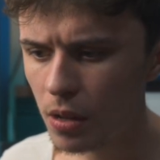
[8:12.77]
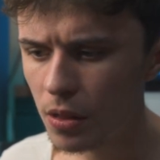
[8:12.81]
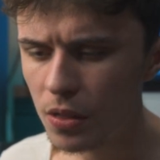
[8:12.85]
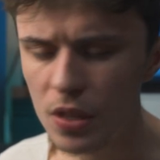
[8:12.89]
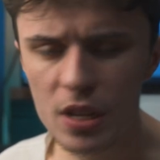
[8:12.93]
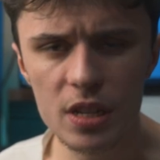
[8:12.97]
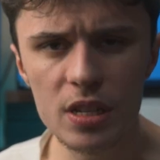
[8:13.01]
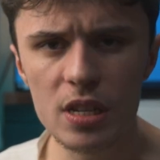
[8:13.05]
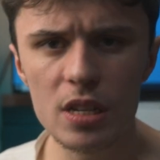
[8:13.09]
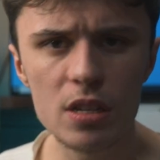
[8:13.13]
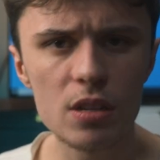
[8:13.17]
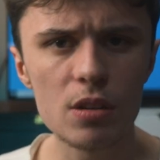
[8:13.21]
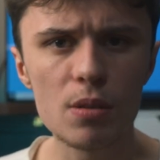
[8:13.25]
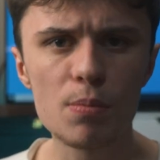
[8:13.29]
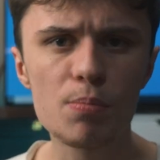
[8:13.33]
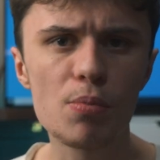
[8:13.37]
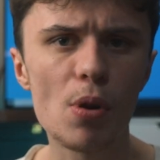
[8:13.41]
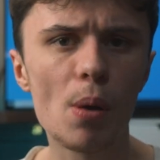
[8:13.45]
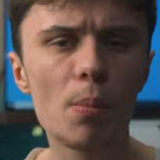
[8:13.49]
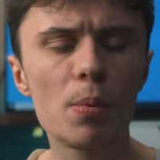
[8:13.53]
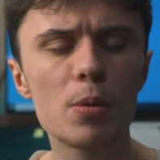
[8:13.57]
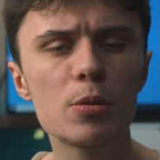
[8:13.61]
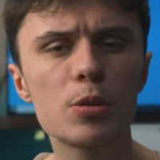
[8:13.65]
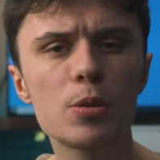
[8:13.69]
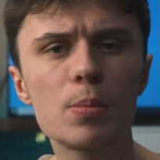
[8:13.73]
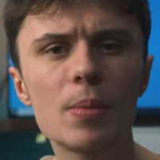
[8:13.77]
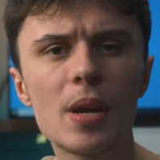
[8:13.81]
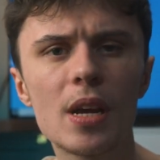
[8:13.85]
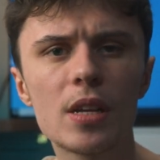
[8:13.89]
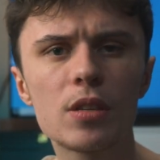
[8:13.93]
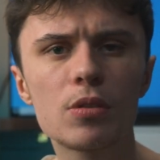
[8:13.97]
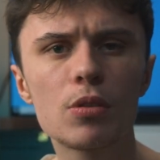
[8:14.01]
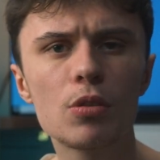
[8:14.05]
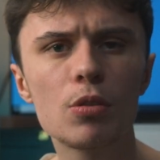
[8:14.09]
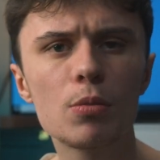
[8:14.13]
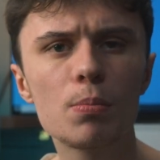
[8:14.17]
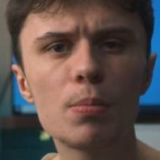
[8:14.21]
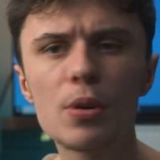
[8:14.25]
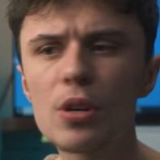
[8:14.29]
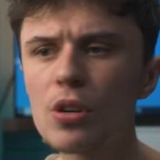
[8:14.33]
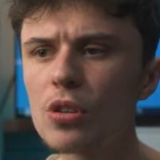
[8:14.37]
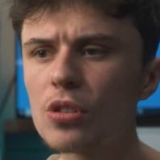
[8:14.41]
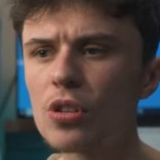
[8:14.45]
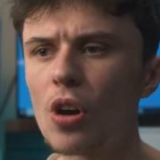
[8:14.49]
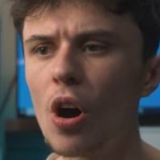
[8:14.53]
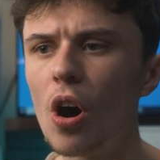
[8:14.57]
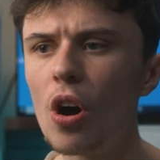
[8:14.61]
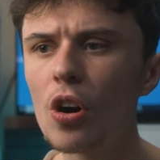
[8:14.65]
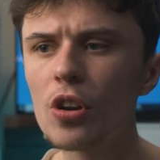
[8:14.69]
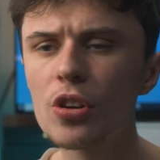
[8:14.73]
This isn't a problem to me at all
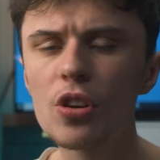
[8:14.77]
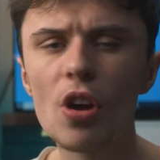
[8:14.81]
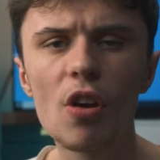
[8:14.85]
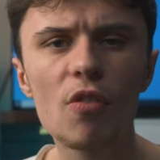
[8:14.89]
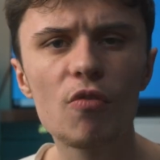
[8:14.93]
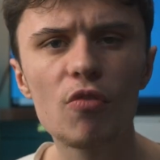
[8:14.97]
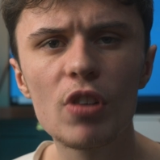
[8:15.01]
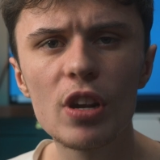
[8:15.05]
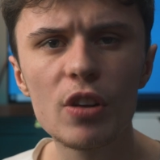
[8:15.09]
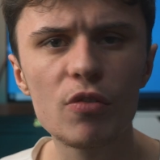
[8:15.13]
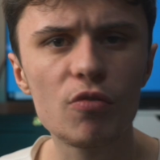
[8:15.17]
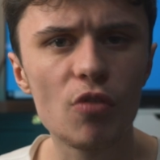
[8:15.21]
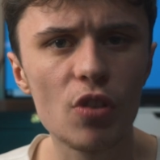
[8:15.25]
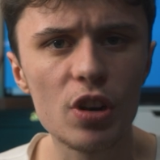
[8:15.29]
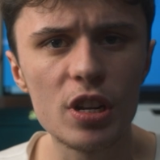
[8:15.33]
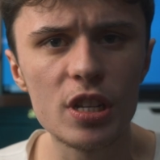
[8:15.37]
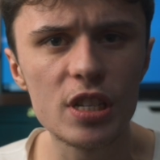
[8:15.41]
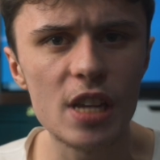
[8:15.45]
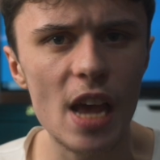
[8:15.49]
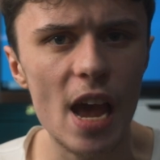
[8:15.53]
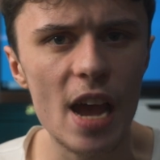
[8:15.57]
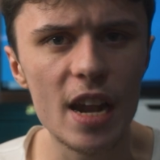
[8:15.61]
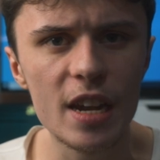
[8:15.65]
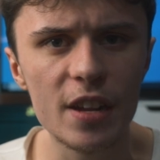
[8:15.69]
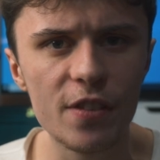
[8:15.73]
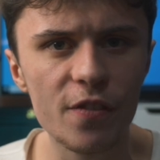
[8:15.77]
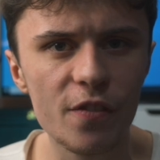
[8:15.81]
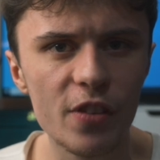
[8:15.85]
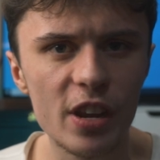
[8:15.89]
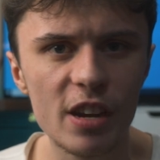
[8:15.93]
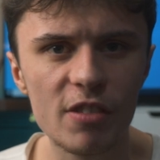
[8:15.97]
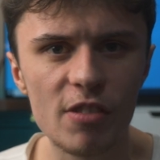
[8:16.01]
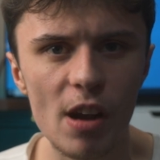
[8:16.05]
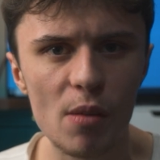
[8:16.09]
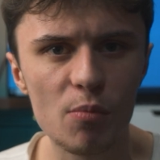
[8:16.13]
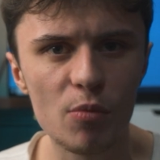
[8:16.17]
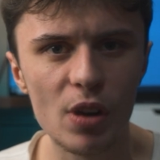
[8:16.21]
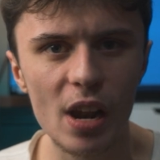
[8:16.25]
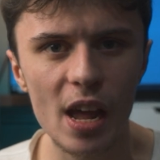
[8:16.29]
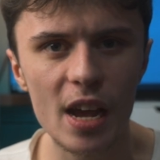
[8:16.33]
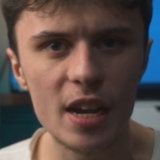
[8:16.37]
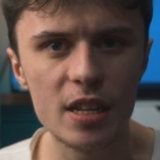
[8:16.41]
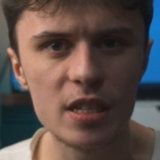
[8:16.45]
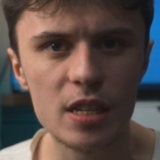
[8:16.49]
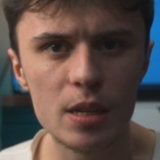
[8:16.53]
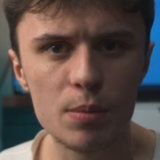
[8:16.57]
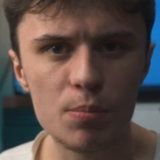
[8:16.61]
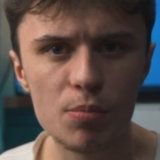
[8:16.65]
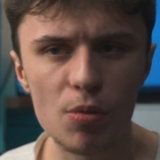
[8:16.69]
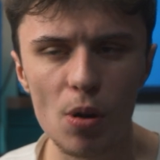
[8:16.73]
because I don't really run into any VRAM
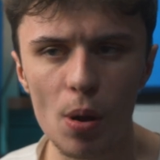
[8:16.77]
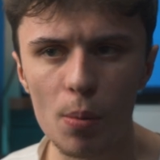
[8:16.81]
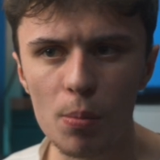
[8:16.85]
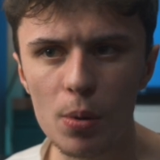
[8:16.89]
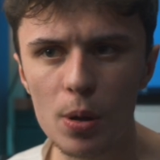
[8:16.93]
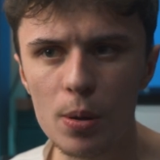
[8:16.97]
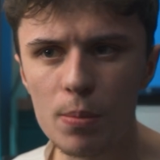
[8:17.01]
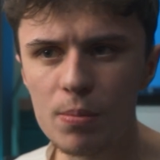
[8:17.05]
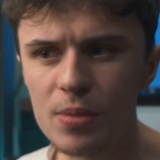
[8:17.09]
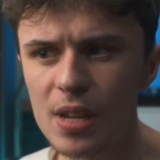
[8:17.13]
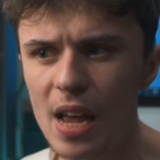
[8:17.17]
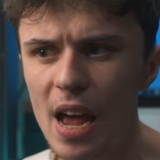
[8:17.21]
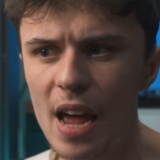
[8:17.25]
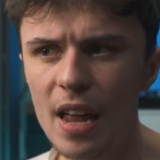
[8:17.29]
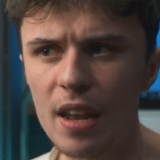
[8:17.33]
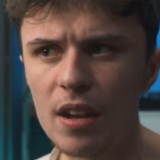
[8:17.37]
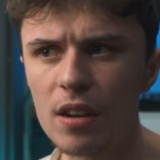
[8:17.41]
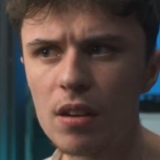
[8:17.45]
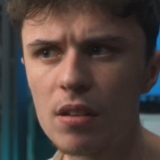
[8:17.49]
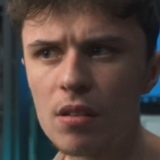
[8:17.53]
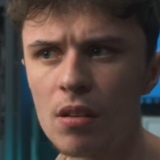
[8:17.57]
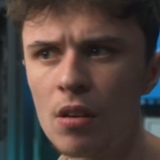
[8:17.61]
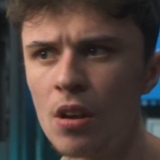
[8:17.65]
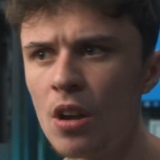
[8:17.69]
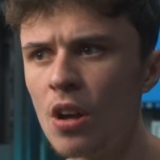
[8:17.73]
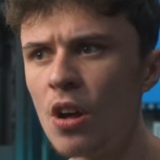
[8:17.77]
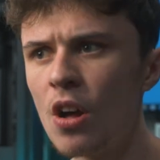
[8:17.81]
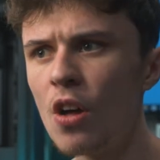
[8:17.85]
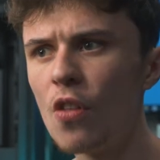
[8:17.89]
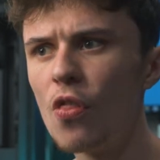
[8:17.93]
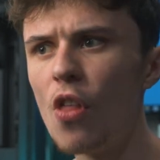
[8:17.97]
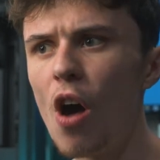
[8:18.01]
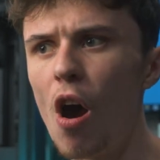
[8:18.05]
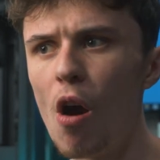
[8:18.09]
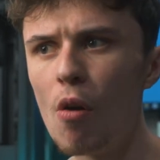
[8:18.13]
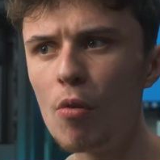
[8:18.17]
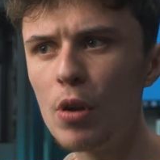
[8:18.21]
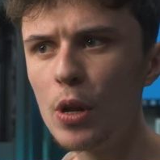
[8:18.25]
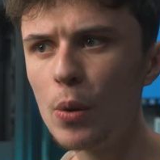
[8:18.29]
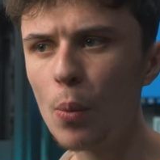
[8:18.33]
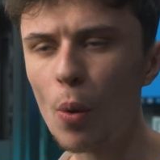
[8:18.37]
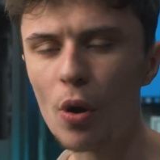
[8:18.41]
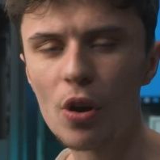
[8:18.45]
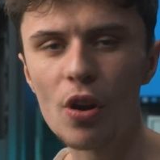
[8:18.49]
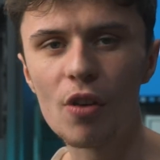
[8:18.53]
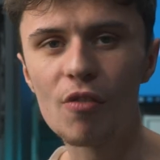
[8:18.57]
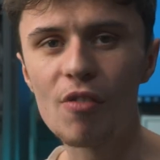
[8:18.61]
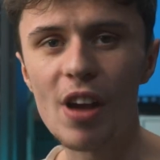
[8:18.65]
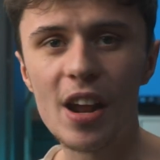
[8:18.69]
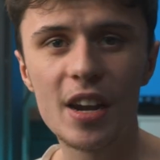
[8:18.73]
related problems, and the only
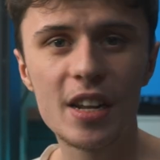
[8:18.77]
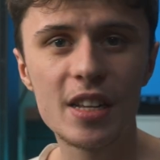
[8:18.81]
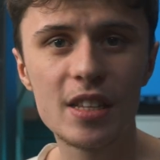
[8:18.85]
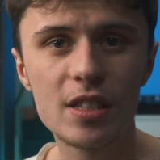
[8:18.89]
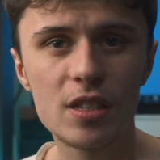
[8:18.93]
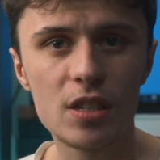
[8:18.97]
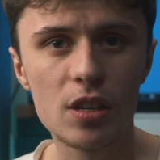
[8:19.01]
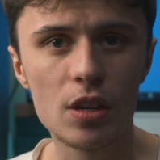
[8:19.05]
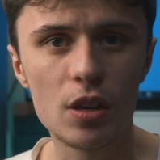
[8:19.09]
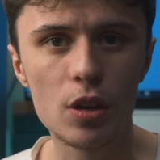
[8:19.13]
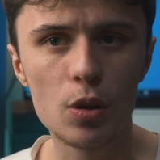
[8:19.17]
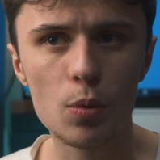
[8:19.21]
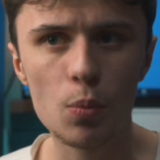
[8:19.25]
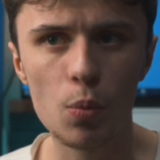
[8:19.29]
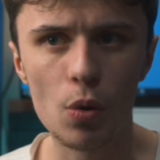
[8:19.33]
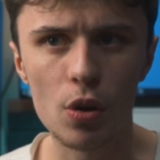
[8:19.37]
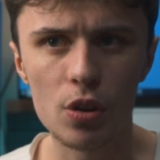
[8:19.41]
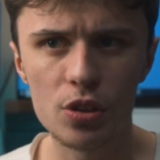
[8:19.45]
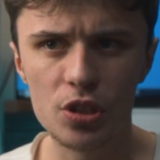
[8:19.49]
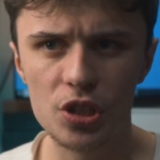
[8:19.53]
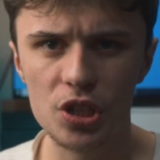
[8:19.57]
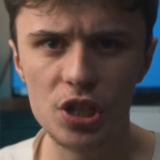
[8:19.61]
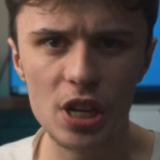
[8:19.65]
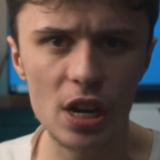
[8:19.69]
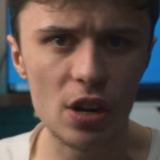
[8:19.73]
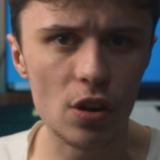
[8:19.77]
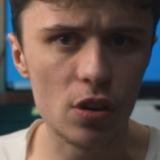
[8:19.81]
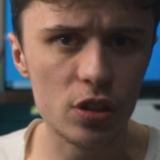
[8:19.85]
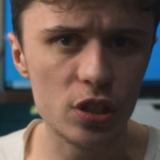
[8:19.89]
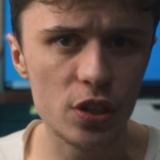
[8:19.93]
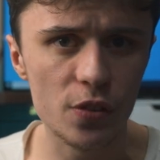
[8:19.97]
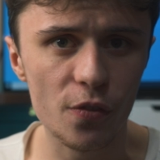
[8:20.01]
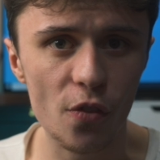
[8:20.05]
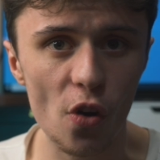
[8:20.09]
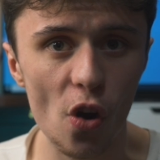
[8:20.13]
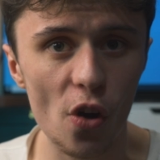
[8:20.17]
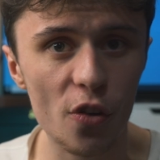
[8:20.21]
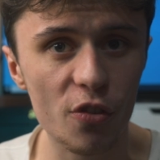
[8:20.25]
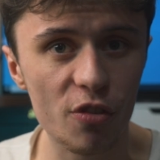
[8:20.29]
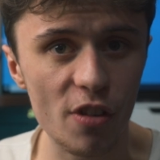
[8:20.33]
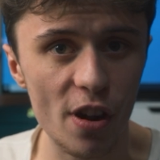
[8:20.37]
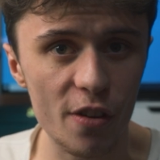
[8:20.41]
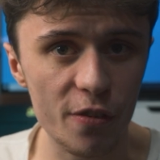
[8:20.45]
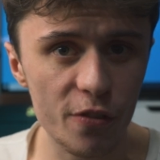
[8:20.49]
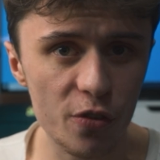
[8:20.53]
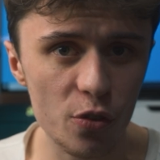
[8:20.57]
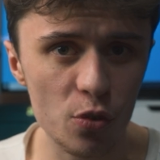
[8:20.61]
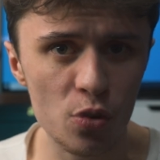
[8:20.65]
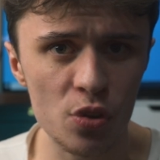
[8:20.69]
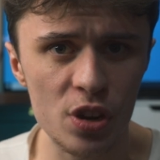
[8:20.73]
one I ran into was Jedi Survivor at
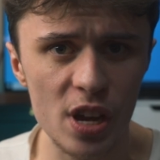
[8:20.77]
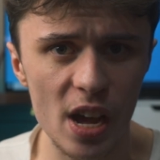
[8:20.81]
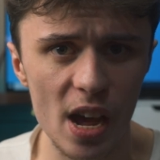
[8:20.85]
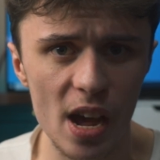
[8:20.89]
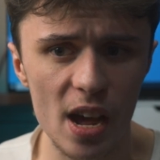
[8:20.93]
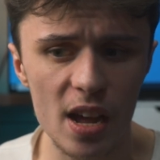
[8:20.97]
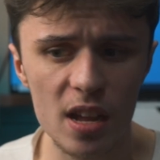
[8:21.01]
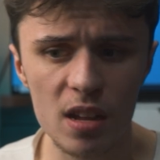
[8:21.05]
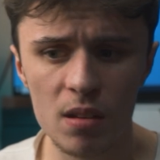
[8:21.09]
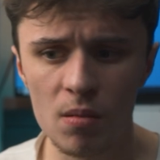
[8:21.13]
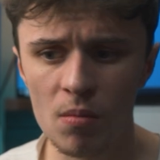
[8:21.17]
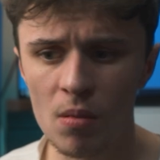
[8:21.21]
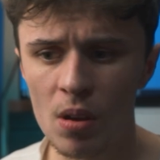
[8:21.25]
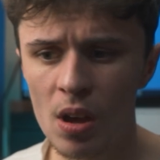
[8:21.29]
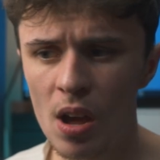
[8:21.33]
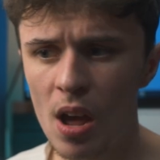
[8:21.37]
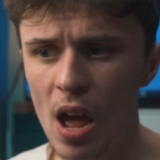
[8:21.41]
4K,